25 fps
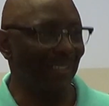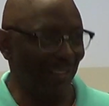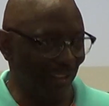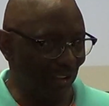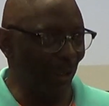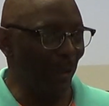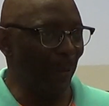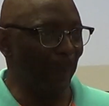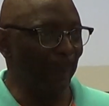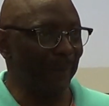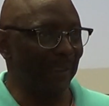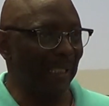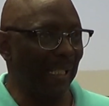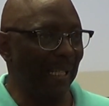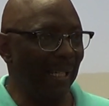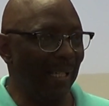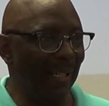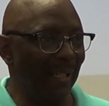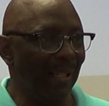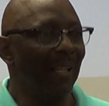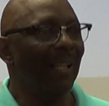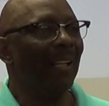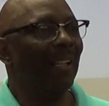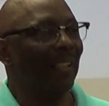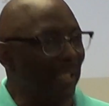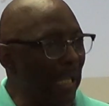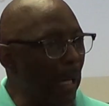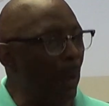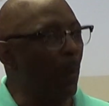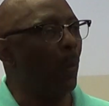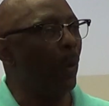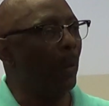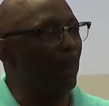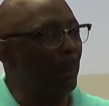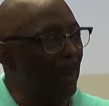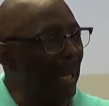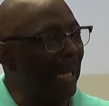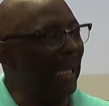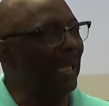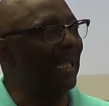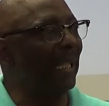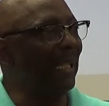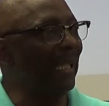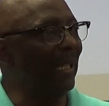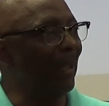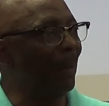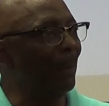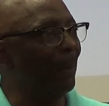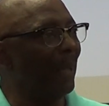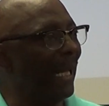You see what I'm saying? That would make
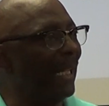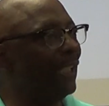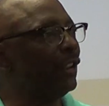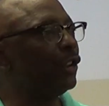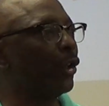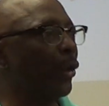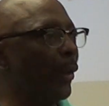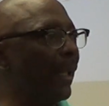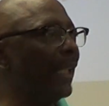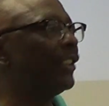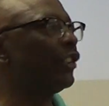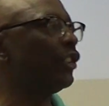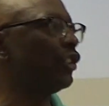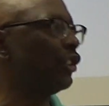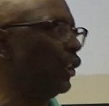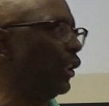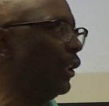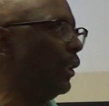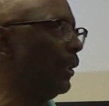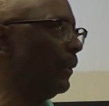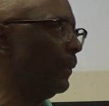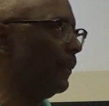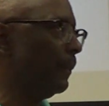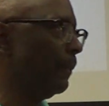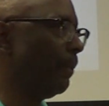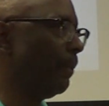him a trickster.